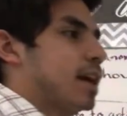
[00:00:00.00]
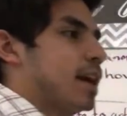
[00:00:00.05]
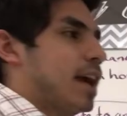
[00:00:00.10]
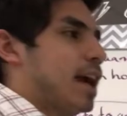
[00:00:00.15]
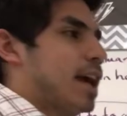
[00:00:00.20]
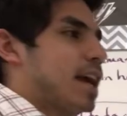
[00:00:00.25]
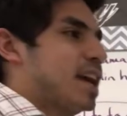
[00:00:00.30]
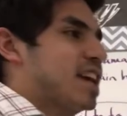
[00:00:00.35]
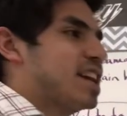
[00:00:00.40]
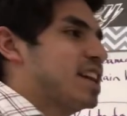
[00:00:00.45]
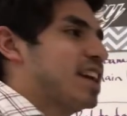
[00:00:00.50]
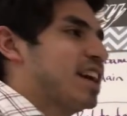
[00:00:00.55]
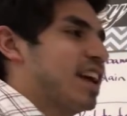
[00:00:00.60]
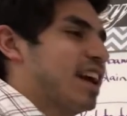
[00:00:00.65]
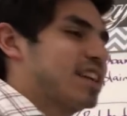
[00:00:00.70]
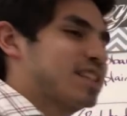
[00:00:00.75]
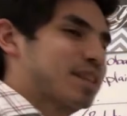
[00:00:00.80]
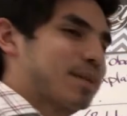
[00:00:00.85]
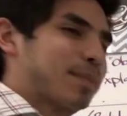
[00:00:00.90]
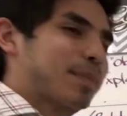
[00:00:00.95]
And
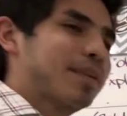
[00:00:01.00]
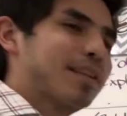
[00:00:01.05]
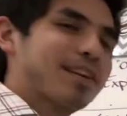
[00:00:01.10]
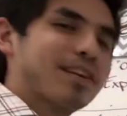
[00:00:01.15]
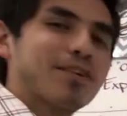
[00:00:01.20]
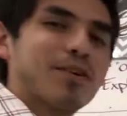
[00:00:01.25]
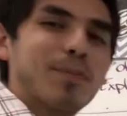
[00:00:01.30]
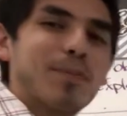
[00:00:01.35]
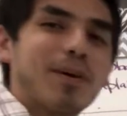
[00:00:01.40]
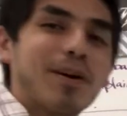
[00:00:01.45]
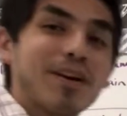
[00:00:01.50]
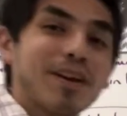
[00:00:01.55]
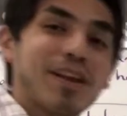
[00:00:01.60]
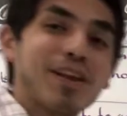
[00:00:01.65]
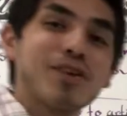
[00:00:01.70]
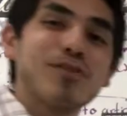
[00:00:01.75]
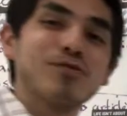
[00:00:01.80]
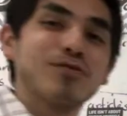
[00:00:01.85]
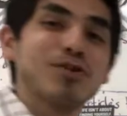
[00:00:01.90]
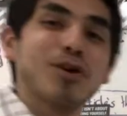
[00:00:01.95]
as a political party,
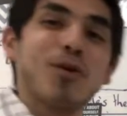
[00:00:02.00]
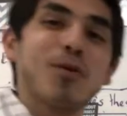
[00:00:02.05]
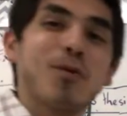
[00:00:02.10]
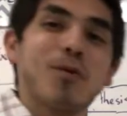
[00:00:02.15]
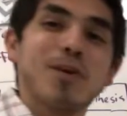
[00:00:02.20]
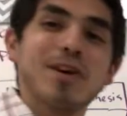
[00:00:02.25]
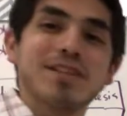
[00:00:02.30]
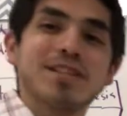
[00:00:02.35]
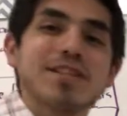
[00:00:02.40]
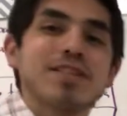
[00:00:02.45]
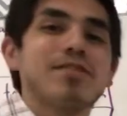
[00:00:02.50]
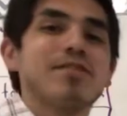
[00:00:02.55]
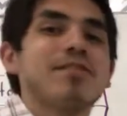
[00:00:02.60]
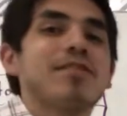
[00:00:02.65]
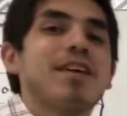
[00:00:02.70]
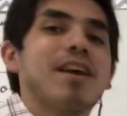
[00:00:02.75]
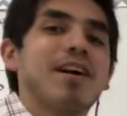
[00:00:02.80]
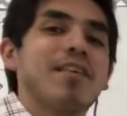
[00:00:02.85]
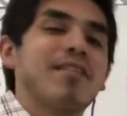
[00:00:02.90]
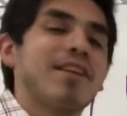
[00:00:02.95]
you don't want to do
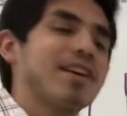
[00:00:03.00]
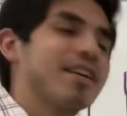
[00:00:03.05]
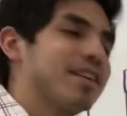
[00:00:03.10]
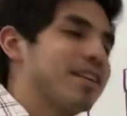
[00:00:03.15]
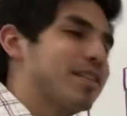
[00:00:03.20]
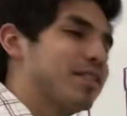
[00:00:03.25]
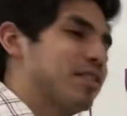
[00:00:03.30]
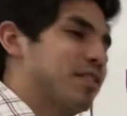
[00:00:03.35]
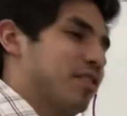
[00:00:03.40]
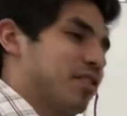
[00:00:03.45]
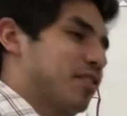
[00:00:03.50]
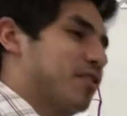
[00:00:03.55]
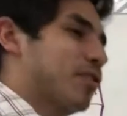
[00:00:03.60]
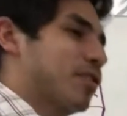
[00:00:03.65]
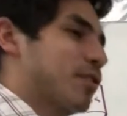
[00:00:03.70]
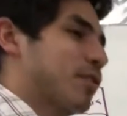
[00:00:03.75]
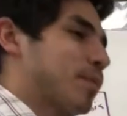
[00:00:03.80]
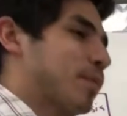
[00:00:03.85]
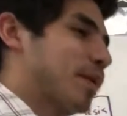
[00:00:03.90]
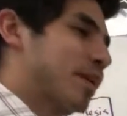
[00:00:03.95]
that, right?
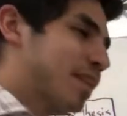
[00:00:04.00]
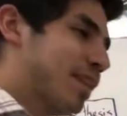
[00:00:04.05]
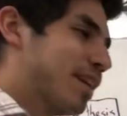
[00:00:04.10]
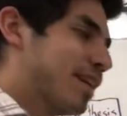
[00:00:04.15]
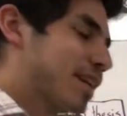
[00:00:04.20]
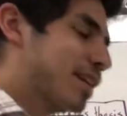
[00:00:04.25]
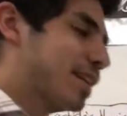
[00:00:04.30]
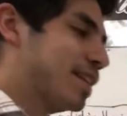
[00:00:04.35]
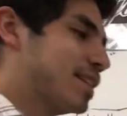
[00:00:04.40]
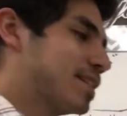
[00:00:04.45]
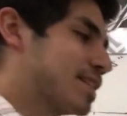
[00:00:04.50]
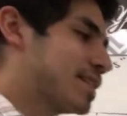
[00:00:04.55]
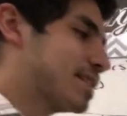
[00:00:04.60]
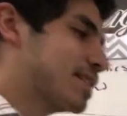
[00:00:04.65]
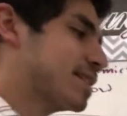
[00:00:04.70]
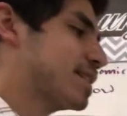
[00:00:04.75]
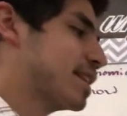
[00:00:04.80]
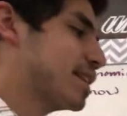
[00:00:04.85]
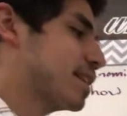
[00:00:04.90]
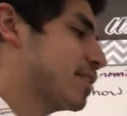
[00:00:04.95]
You're politically
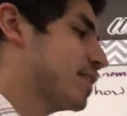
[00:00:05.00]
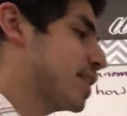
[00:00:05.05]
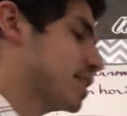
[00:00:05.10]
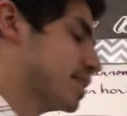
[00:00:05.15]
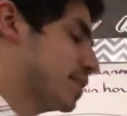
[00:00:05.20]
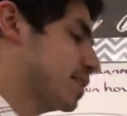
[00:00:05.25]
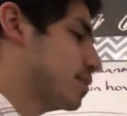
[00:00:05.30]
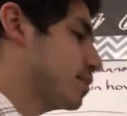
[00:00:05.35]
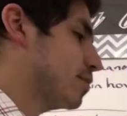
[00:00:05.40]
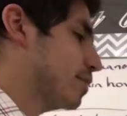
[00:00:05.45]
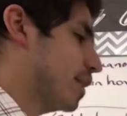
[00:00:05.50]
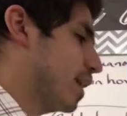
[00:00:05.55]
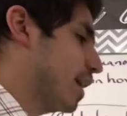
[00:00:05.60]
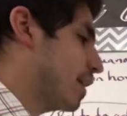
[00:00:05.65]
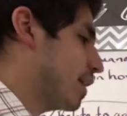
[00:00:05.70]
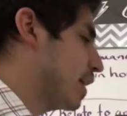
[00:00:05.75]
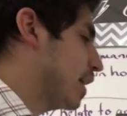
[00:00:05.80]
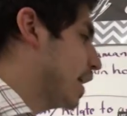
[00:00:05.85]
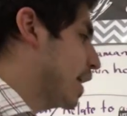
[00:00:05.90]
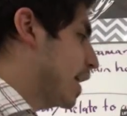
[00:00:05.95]
disincentivized to do that.
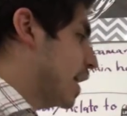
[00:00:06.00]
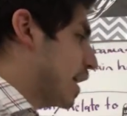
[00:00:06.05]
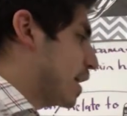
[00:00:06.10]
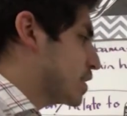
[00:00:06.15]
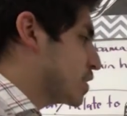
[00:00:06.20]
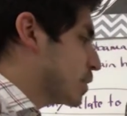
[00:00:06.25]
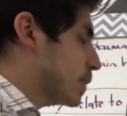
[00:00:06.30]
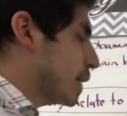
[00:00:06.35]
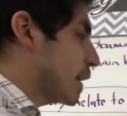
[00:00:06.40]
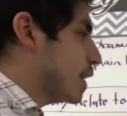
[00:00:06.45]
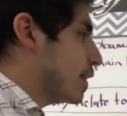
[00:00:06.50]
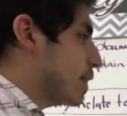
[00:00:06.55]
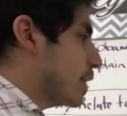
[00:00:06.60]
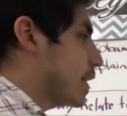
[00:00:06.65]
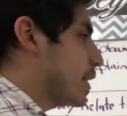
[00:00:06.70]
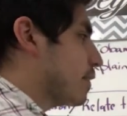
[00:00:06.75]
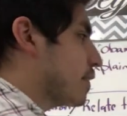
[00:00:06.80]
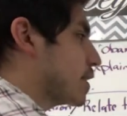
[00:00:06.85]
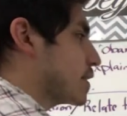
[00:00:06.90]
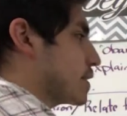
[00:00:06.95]
And so we can think
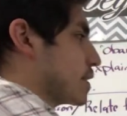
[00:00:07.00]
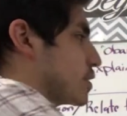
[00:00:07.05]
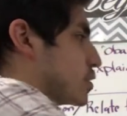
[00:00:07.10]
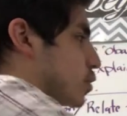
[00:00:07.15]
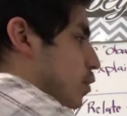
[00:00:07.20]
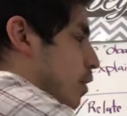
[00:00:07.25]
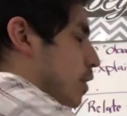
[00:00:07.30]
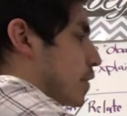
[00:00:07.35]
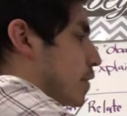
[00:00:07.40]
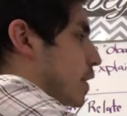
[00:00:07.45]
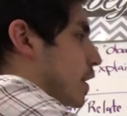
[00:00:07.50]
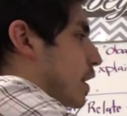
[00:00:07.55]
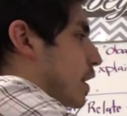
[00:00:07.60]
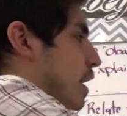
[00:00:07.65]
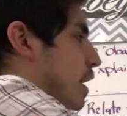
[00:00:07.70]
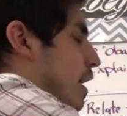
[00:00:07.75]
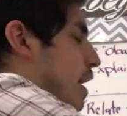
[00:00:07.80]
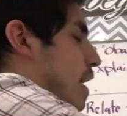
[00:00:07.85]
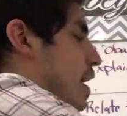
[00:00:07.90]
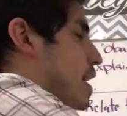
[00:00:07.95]
of this as sort of
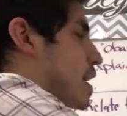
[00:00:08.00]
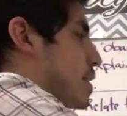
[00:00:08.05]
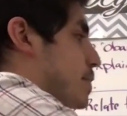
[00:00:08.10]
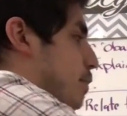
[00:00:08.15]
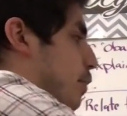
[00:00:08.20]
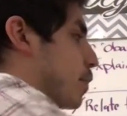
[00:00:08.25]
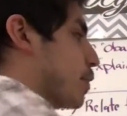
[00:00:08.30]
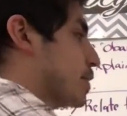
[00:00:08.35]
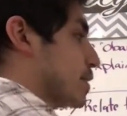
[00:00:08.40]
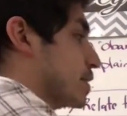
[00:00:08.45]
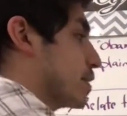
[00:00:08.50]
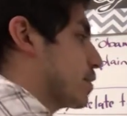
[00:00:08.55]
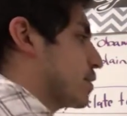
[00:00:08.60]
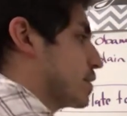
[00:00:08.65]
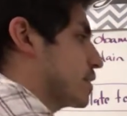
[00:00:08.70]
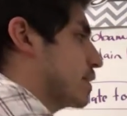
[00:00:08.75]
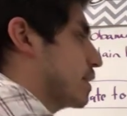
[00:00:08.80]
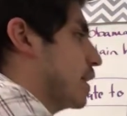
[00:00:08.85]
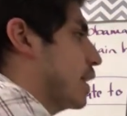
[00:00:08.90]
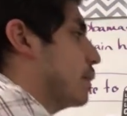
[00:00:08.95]
a prisoner's
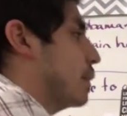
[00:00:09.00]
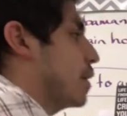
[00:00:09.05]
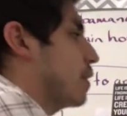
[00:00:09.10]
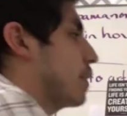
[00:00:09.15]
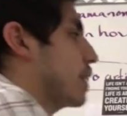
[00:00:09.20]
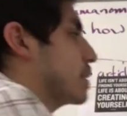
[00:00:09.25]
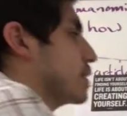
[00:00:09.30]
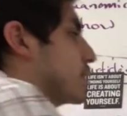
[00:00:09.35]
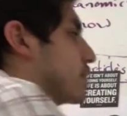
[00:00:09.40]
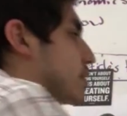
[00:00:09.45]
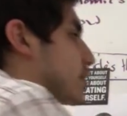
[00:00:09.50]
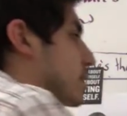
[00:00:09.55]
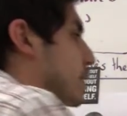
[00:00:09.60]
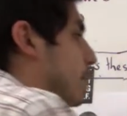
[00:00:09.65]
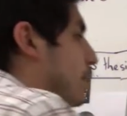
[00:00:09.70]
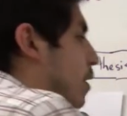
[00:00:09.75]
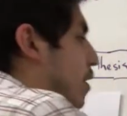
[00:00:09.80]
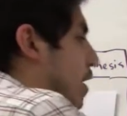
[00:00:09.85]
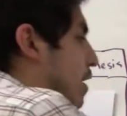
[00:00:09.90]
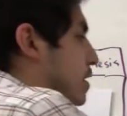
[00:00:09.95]
dilemma, right? So
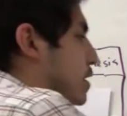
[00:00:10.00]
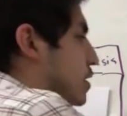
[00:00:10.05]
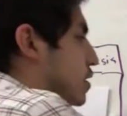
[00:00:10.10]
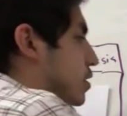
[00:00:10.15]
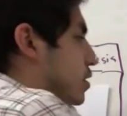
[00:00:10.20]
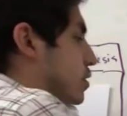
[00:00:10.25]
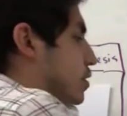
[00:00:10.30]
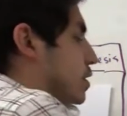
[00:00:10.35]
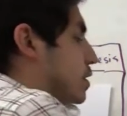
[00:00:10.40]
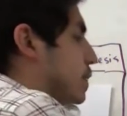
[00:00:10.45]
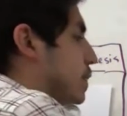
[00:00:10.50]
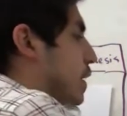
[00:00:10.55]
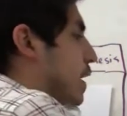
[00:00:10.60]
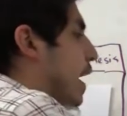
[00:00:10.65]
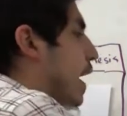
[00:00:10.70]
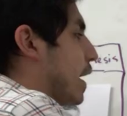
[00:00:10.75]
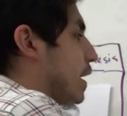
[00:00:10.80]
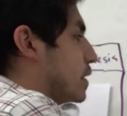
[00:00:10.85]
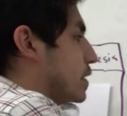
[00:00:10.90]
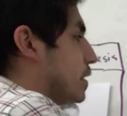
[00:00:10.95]
Democrats could choose to be
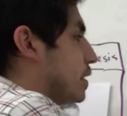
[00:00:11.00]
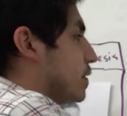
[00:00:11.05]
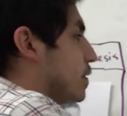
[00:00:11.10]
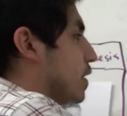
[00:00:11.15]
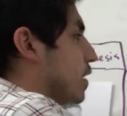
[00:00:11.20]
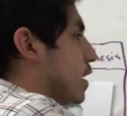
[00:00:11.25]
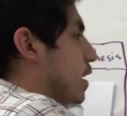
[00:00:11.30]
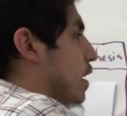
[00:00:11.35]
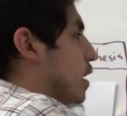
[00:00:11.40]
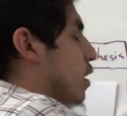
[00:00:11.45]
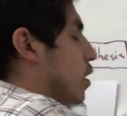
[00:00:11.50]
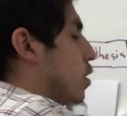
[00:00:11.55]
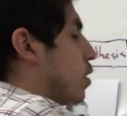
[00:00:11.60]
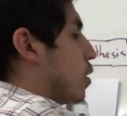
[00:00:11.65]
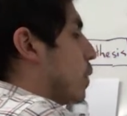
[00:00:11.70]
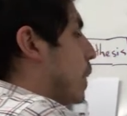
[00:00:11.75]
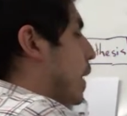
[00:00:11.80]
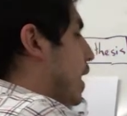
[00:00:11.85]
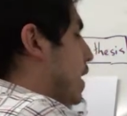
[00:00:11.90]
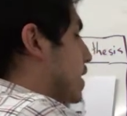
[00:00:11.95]
active or
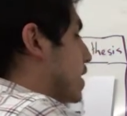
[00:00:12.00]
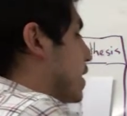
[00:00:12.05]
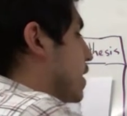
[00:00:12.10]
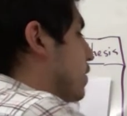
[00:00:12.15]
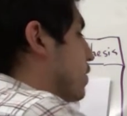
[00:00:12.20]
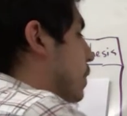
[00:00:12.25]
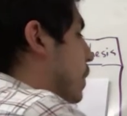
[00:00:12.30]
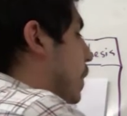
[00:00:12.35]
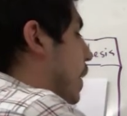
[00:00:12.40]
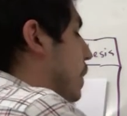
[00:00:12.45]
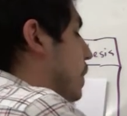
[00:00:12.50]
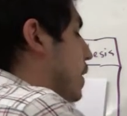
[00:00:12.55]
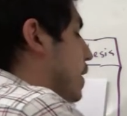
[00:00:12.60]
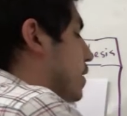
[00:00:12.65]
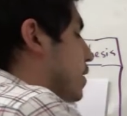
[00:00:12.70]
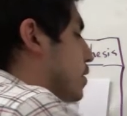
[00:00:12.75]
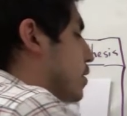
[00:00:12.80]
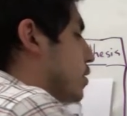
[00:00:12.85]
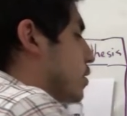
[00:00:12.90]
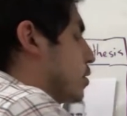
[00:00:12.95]
passive, Republicans
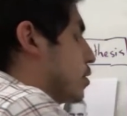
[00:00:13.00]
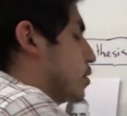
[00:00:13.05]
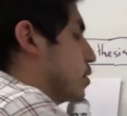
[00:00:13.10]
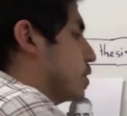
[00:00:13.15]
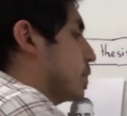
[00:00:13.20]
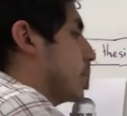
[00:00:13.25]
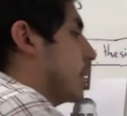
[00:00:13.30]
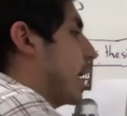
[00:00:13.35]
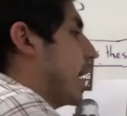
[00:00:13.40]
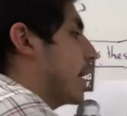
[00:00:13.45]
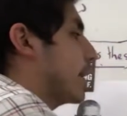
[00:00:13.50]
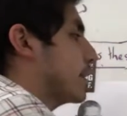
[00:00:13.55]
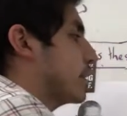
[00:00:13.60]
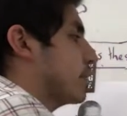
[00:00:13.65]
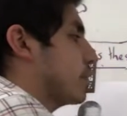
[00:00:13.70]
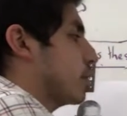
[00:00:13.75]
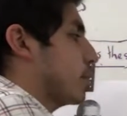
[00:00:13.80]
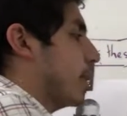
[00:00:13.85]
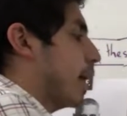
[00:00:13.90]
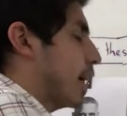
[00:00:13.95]
could choose to be active
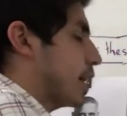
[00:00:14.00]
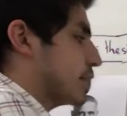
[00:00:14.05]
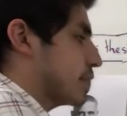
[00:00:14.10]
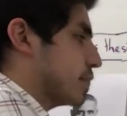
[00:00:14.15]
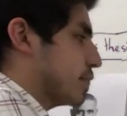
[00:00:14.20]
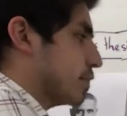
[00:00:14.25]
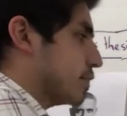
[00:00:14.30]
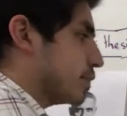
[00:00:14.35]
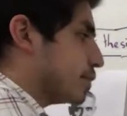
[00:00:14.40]
or passive.